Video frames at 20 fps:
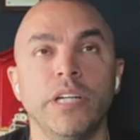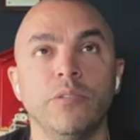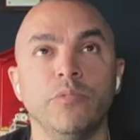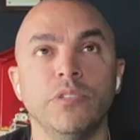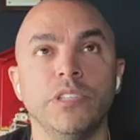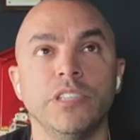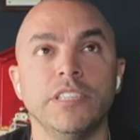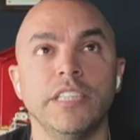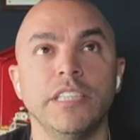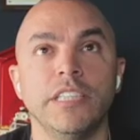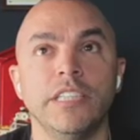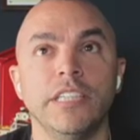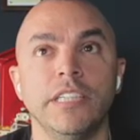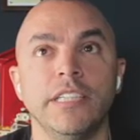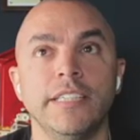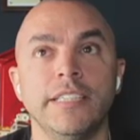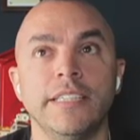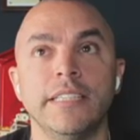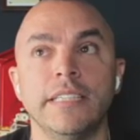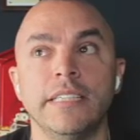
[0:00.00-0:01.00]
it was
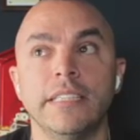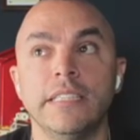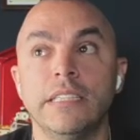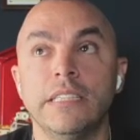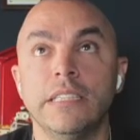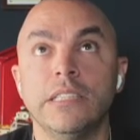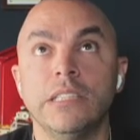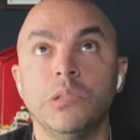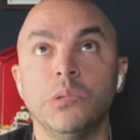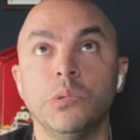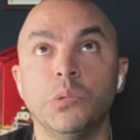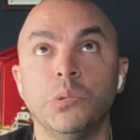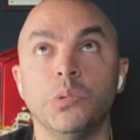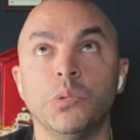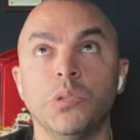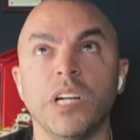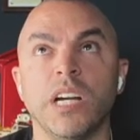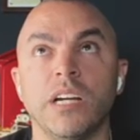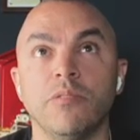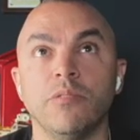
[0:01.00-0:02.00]
in, oh
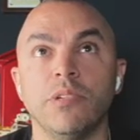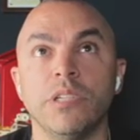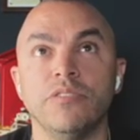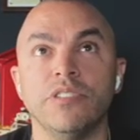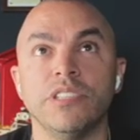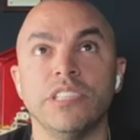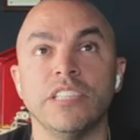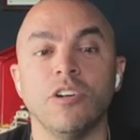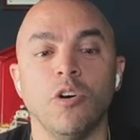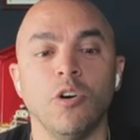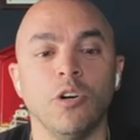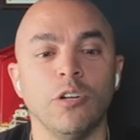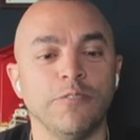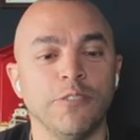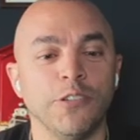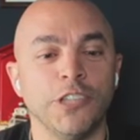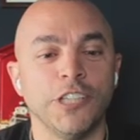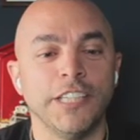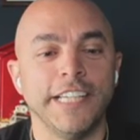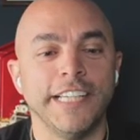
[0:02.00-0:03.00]
God, when it was in
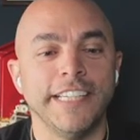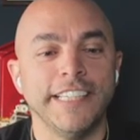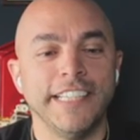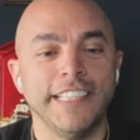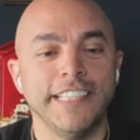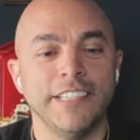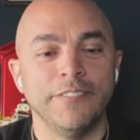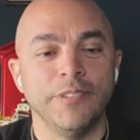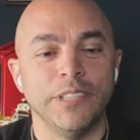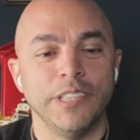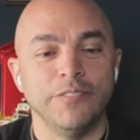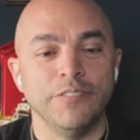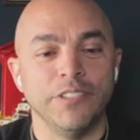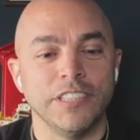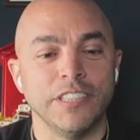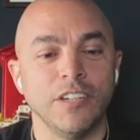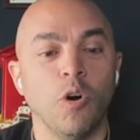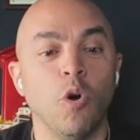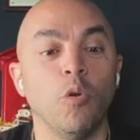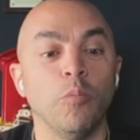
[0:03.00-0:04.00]
Hartford, Connecticut, and when it was
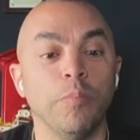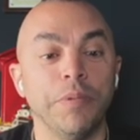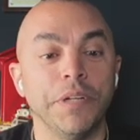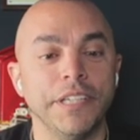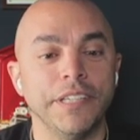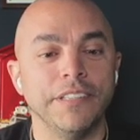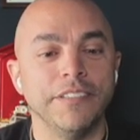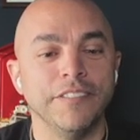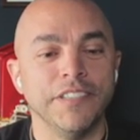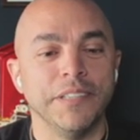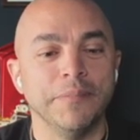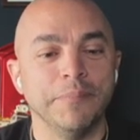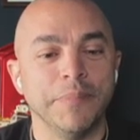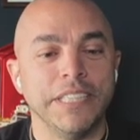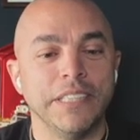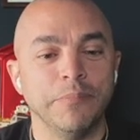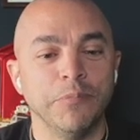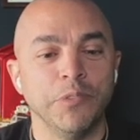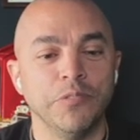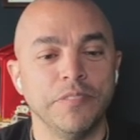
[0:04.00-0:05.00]
in Albany, when it
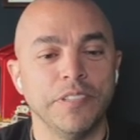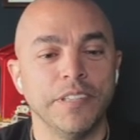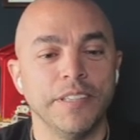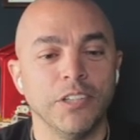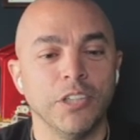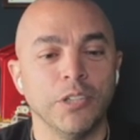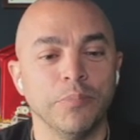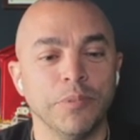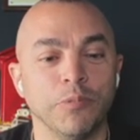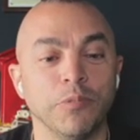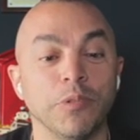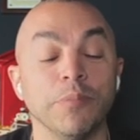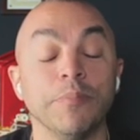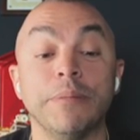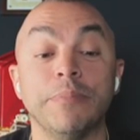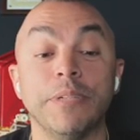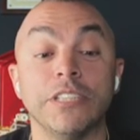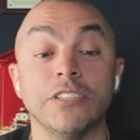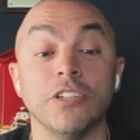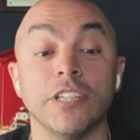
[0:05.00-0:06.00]
made the move to the Albany. We're
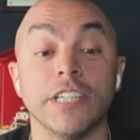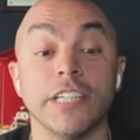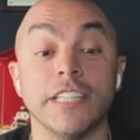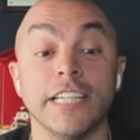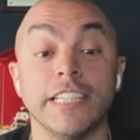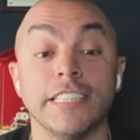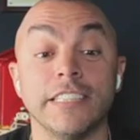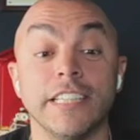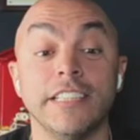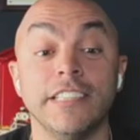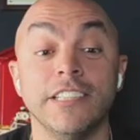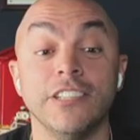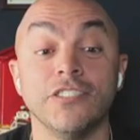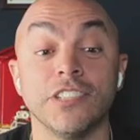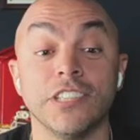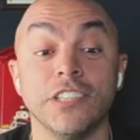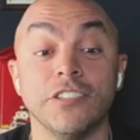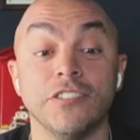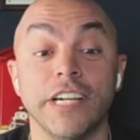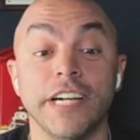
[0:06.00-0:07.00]
maybe talking like 10
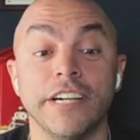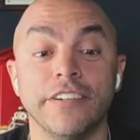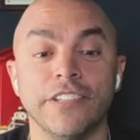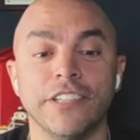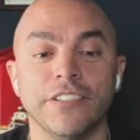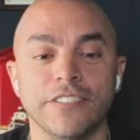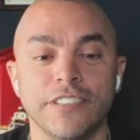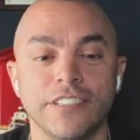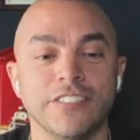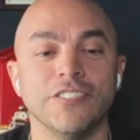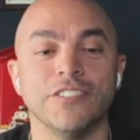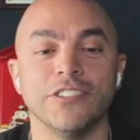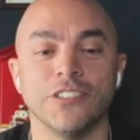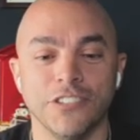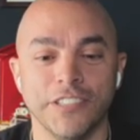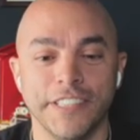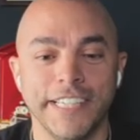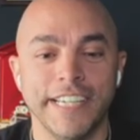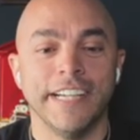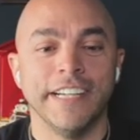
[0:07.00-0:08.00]
years ago now. This was
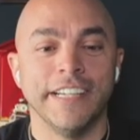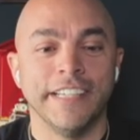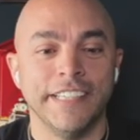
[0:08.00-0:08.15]
early